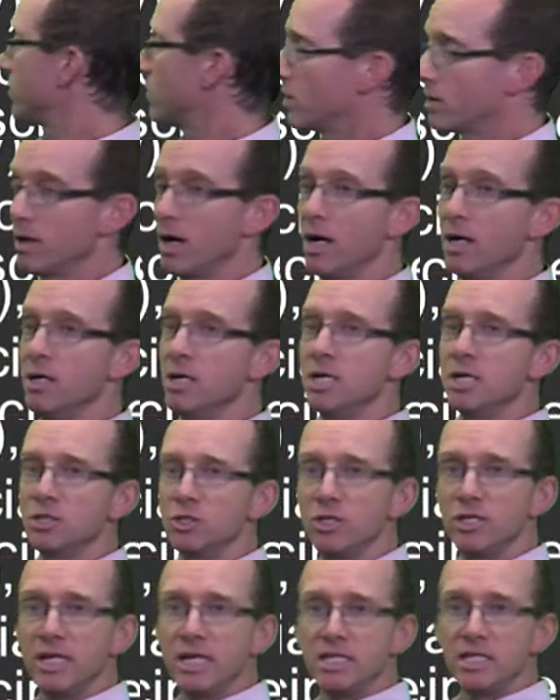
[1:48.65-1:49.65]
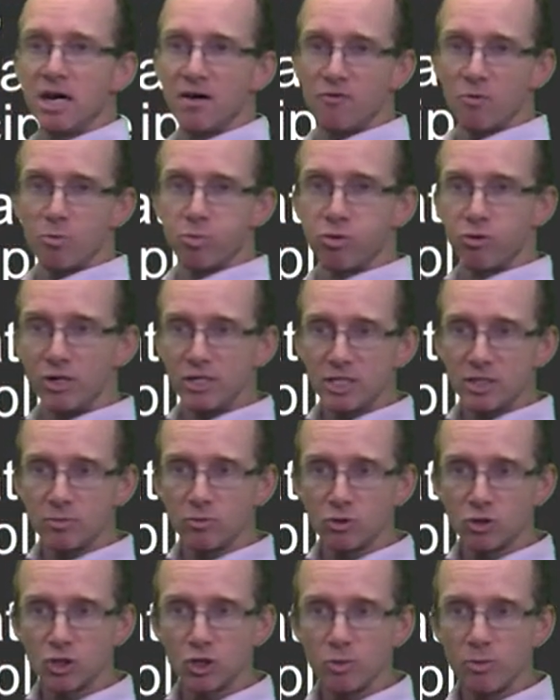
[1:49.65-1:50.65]
Okay, so you need to have a
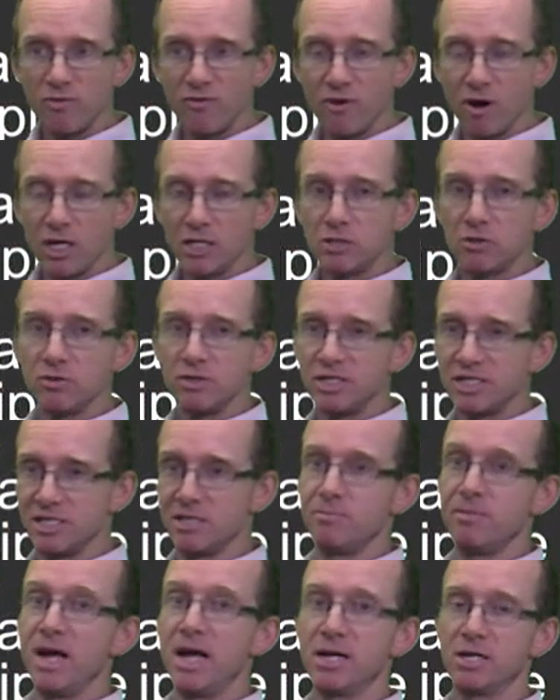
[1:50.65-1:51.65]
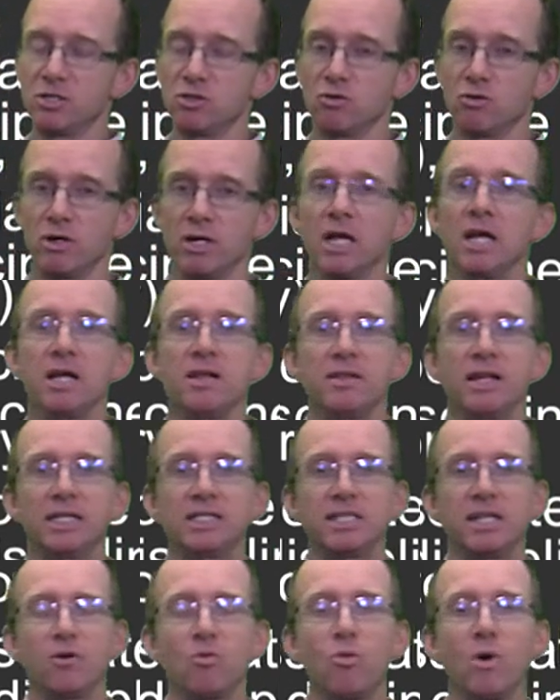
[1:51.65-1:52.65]
principal supervisor, and this is mandatory.
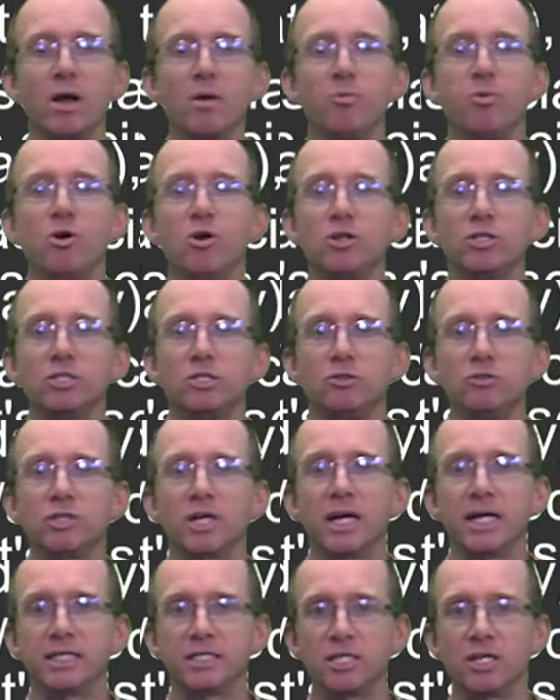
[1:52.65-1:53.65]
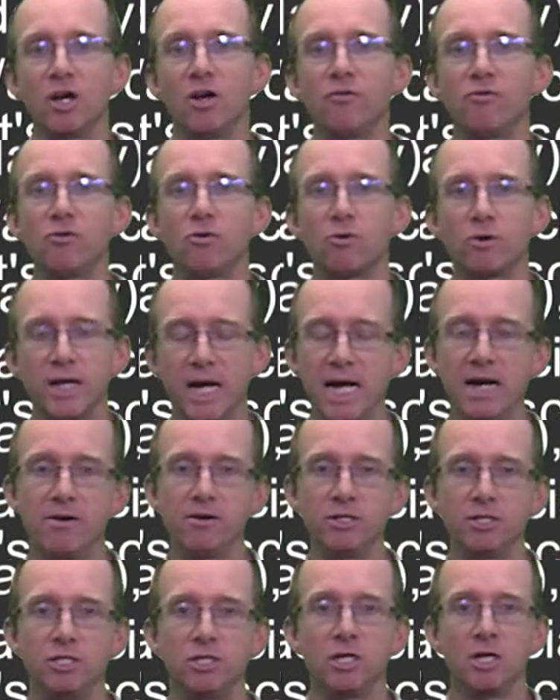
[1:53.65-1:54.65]
That's that one person who takes the overall
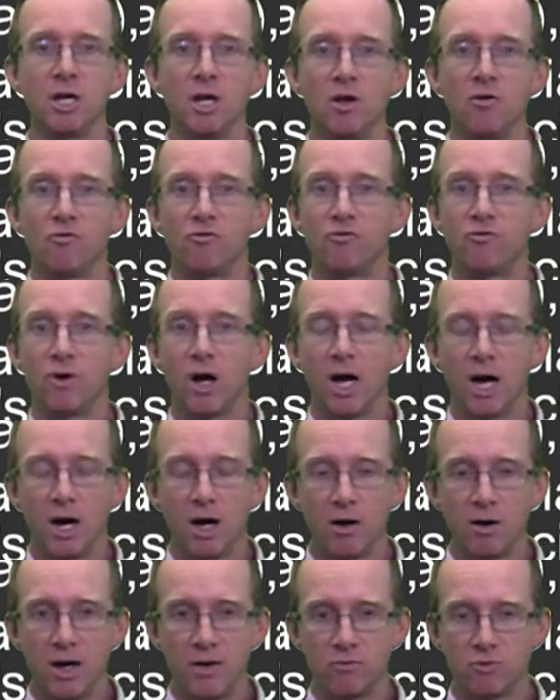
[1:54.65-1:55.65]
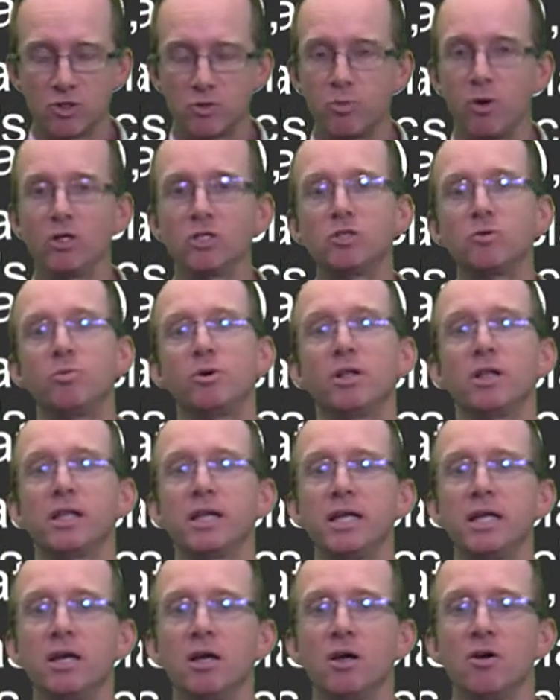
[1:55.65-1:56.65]
carriage and
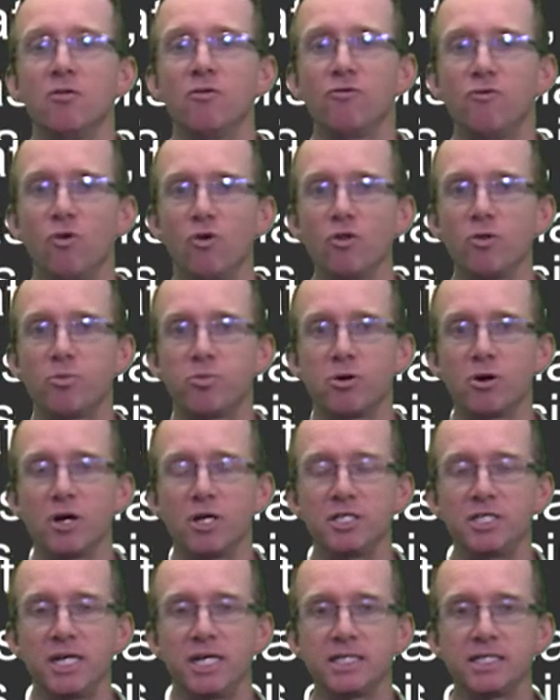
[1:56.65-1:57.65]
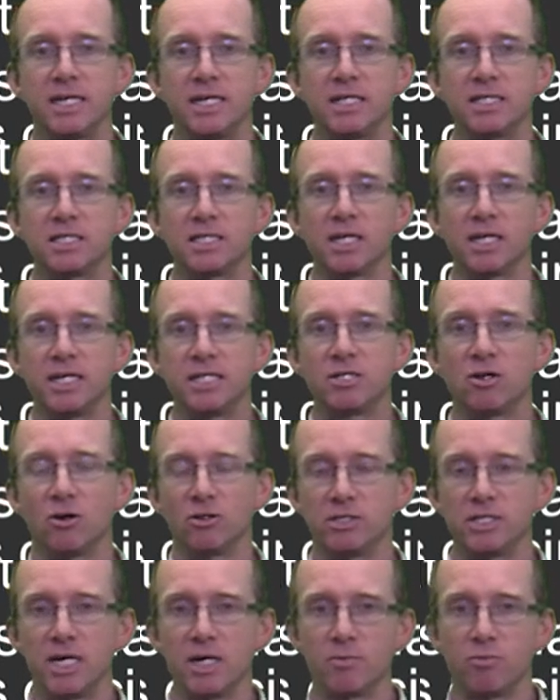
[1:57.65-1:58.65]
responsibility for the project and is the lead
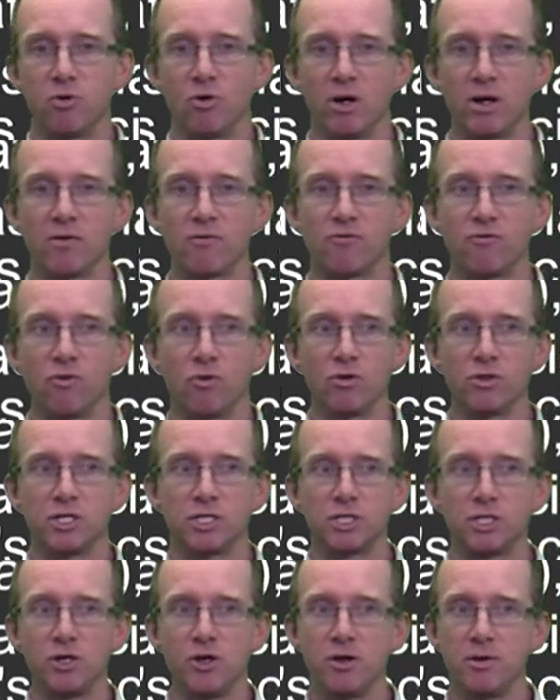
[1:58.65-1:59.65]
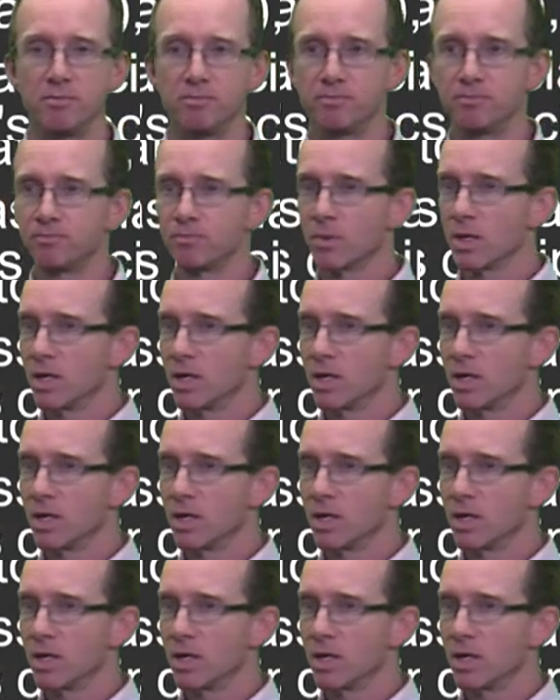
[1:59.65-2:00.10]
contact point for the student.